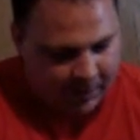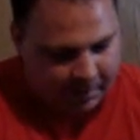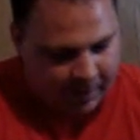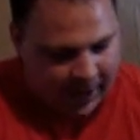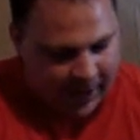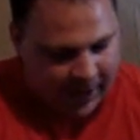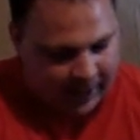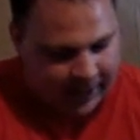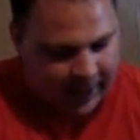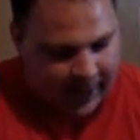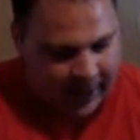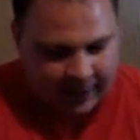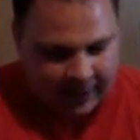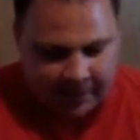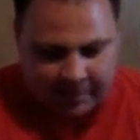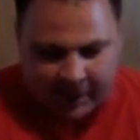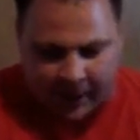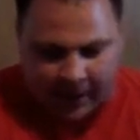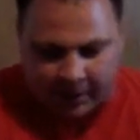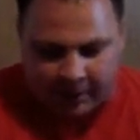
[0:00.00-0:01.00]
by
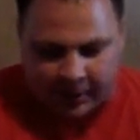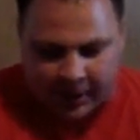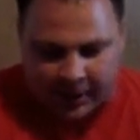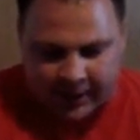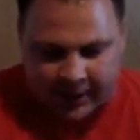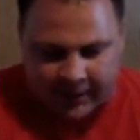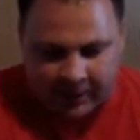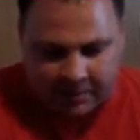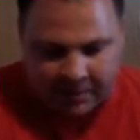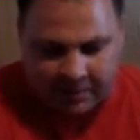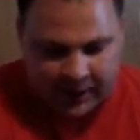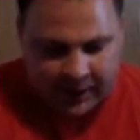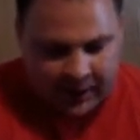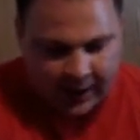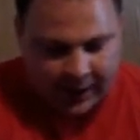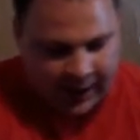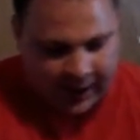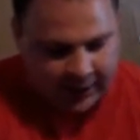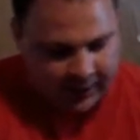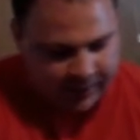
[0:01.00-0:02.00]
golly, by random, he
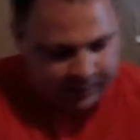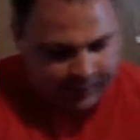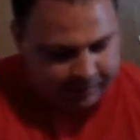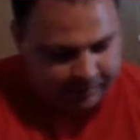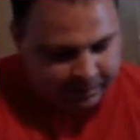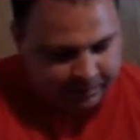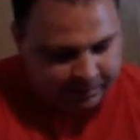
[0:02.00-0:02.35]
got it.